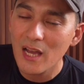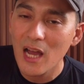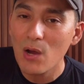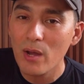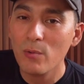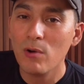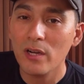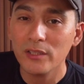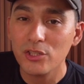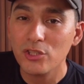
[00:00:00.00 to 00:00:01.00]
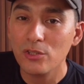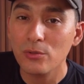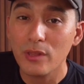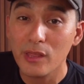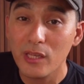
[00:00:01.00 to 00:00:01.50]
how I want to
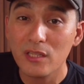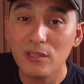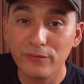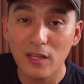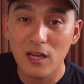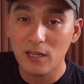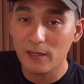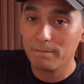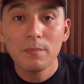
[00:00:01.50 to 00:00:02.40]
shoot this vlog.